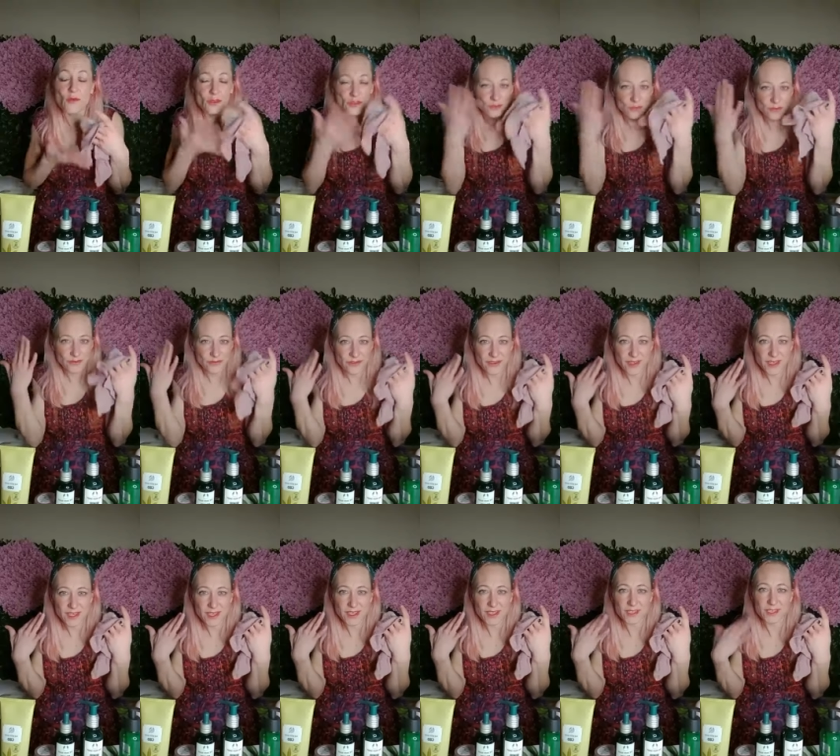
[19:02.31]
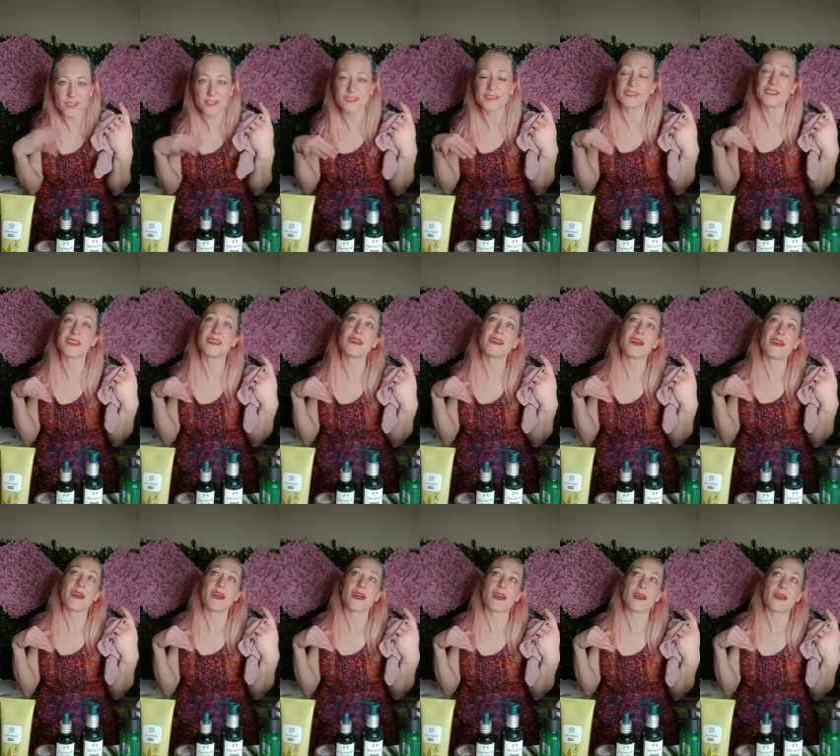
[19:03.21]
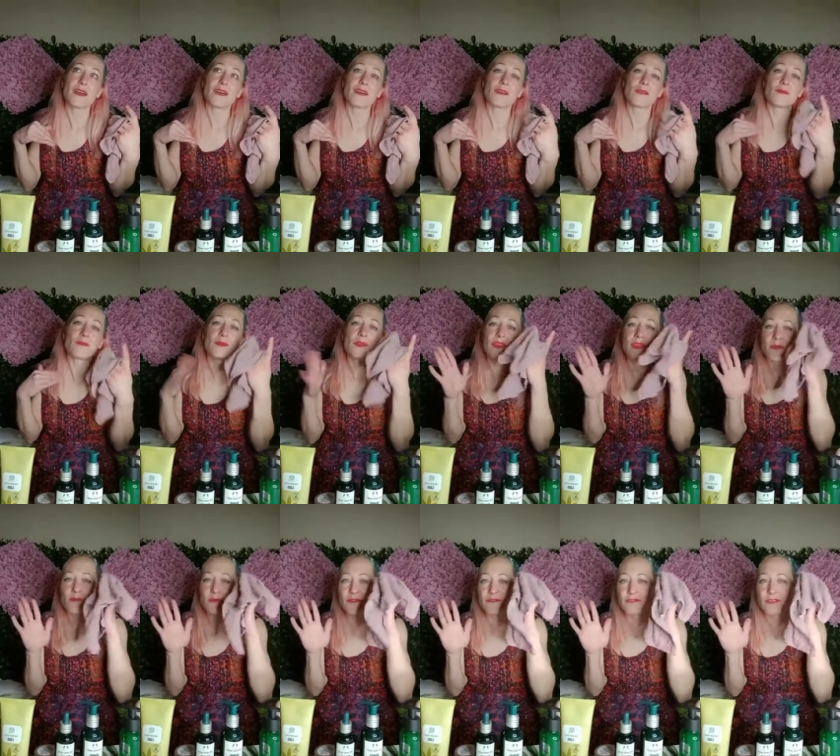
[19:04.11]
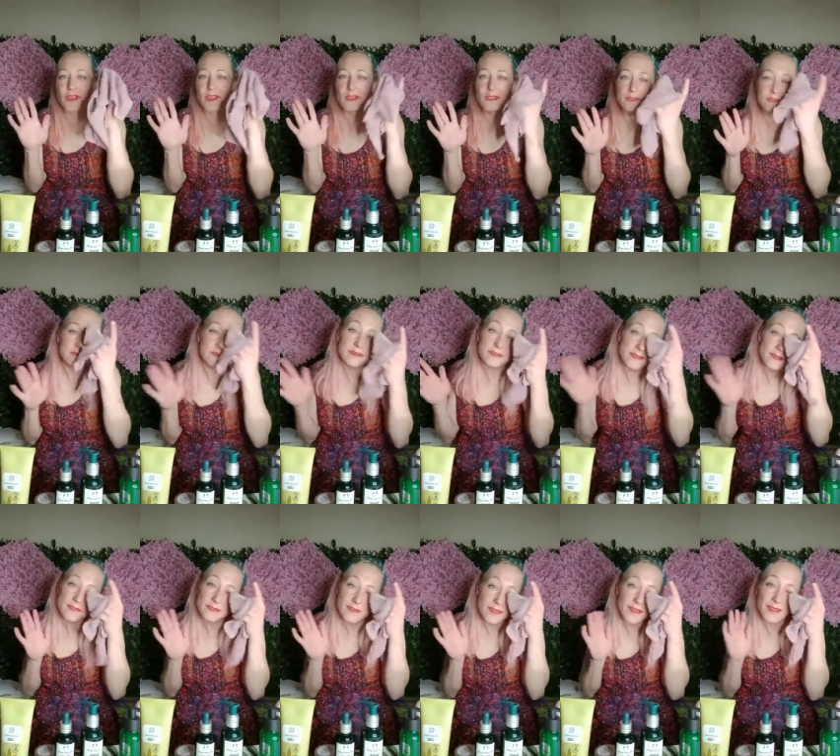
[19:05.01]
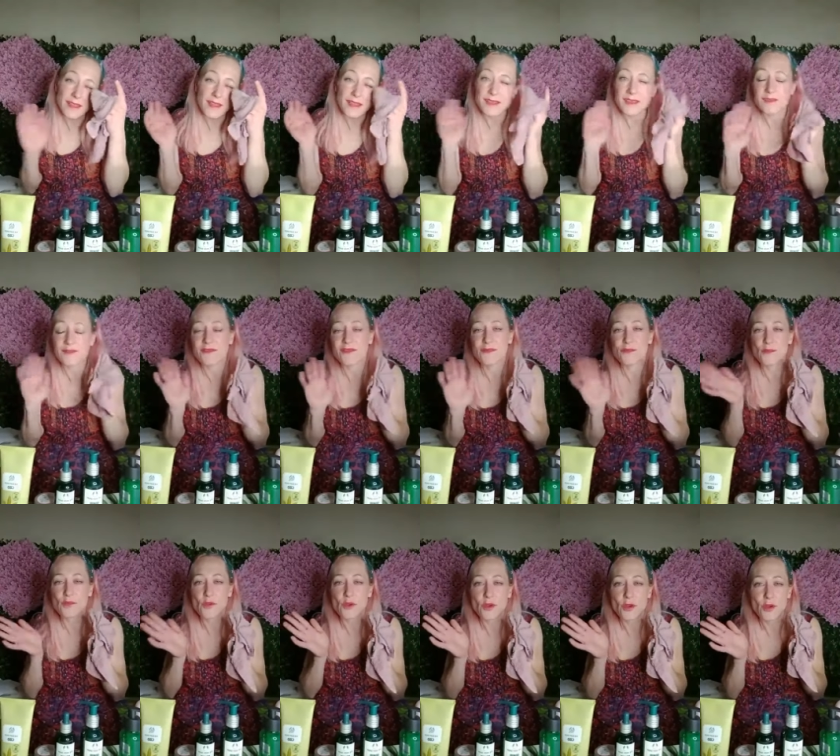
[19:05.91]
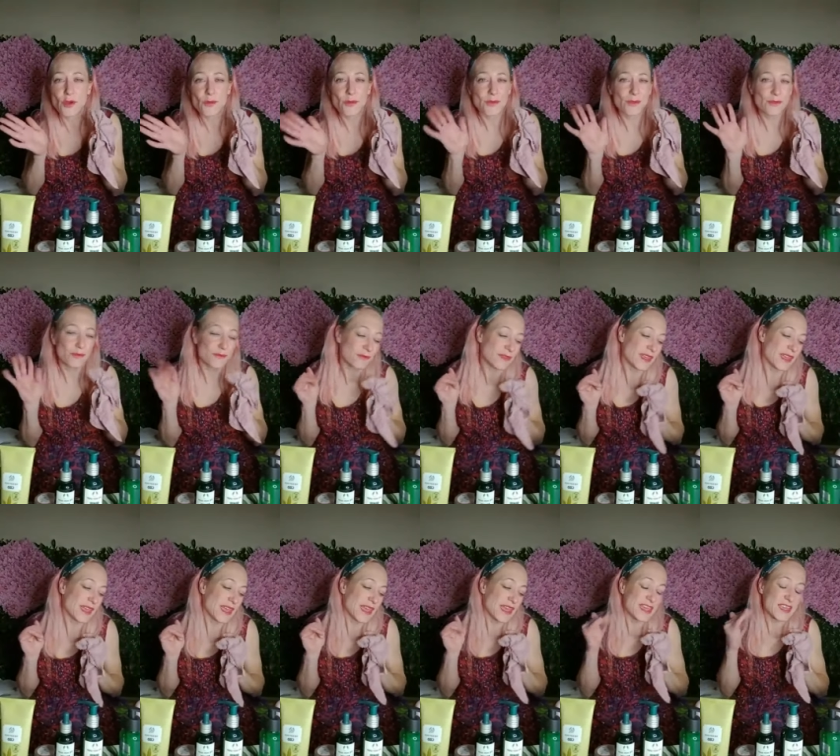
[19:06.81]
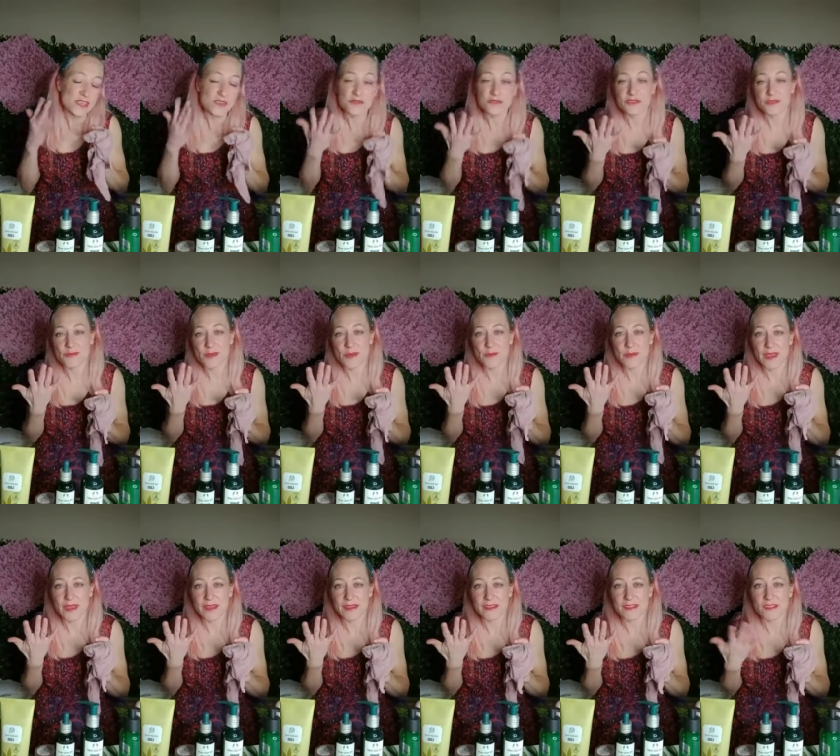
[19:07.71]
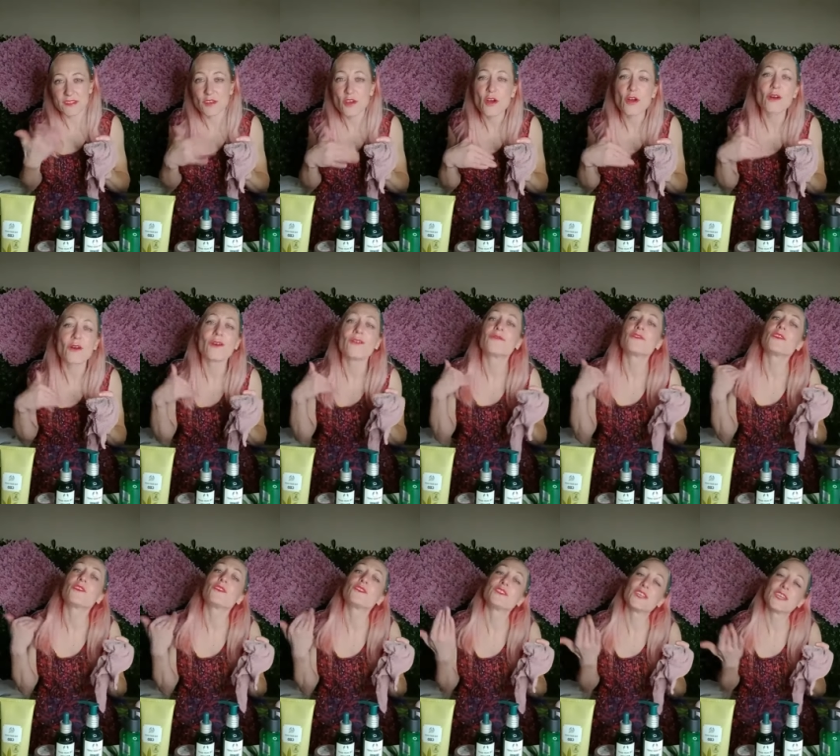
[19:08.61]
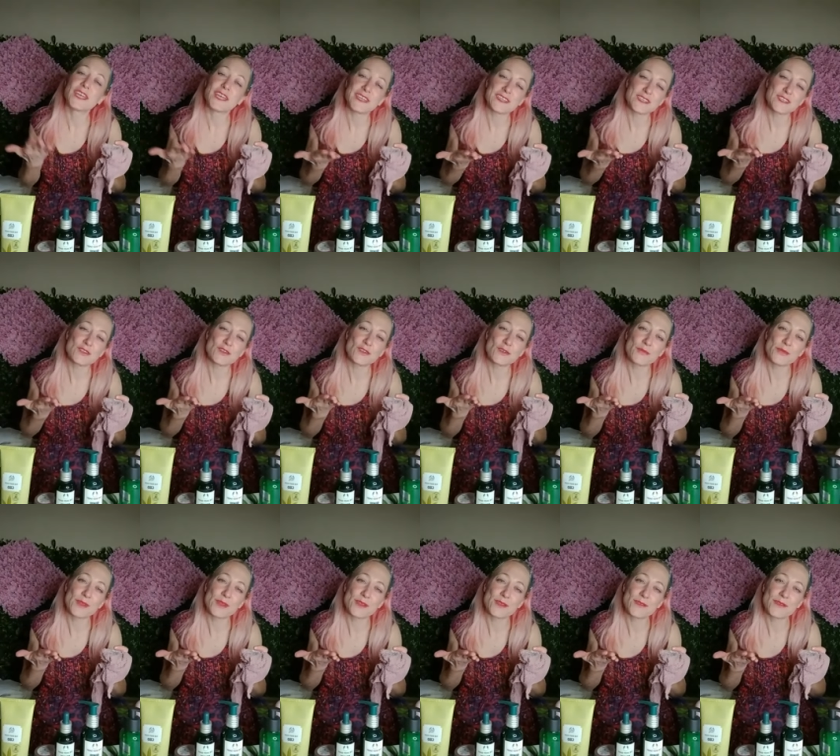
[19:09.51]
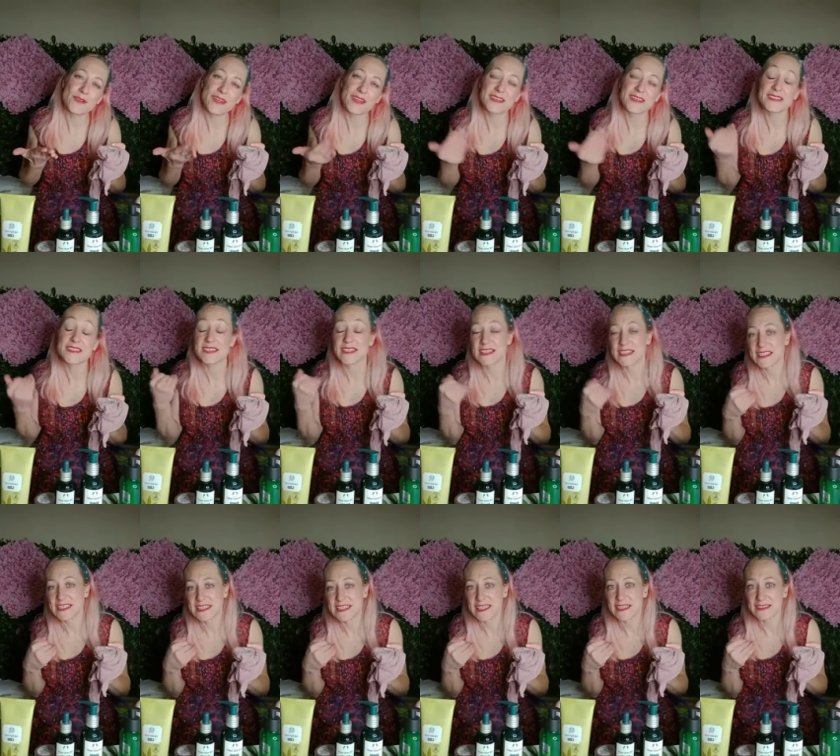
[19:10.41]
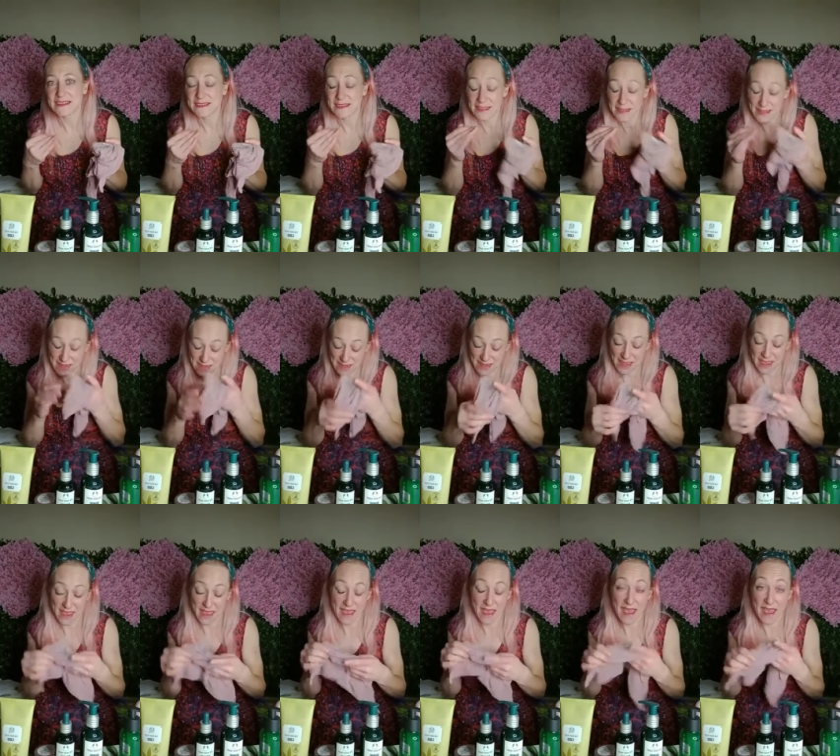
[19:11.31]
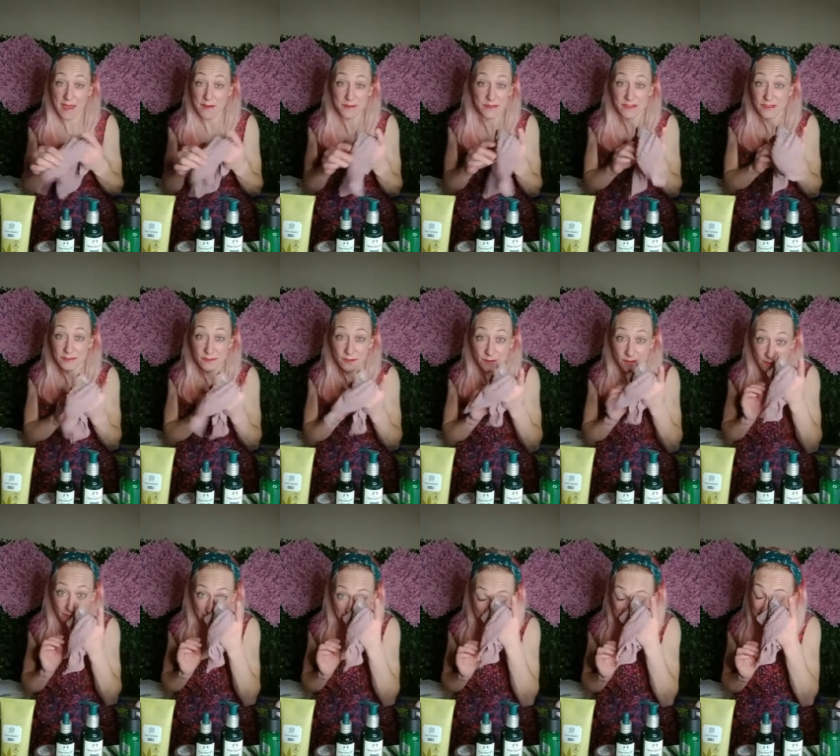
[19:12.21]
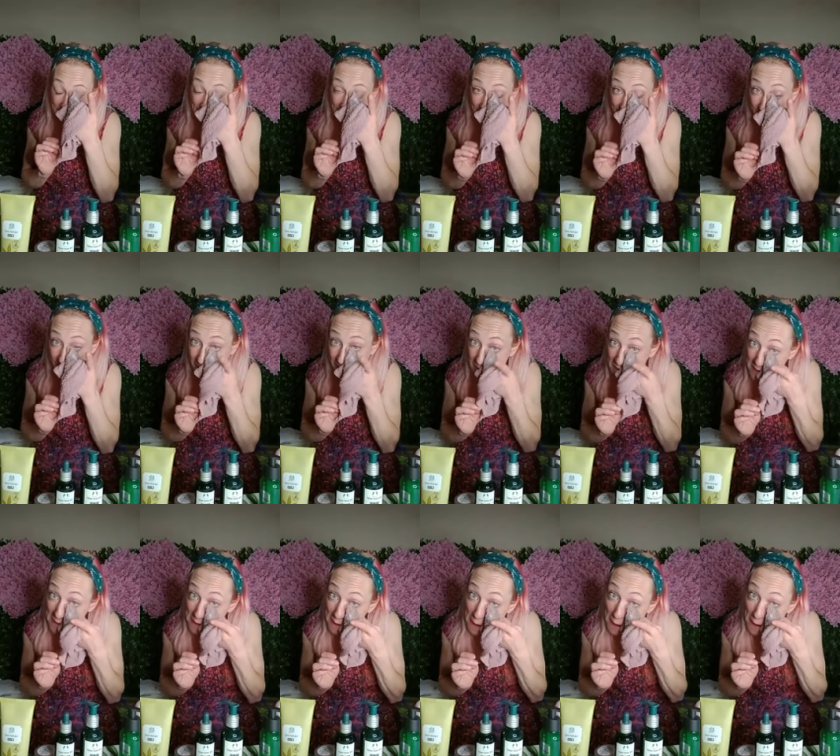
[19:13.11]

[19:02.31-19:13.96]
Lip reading: of wash my face, get my flannels and things like that, give them a rub, and it used to make my eyes sore. Of course, you get the soap in your eyes and it stings like absolute hell.